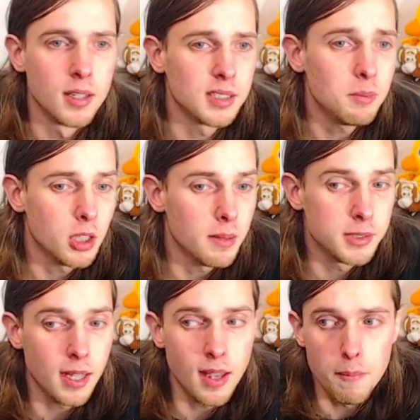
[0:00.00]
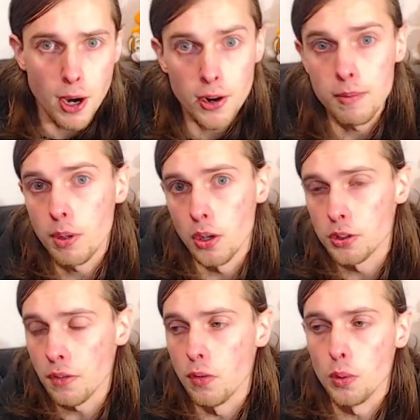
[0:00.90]
Sometimes they get married
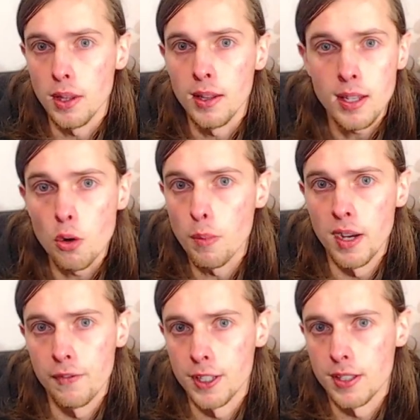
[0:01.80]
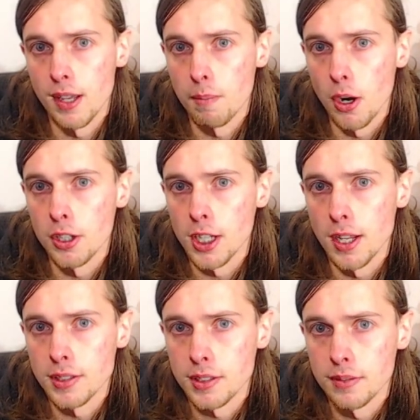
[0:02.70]
because of all the legal benefits that marriage
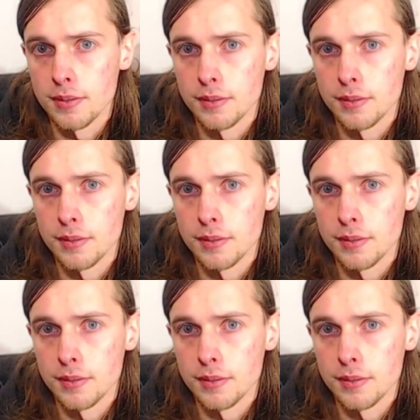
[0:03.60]
has.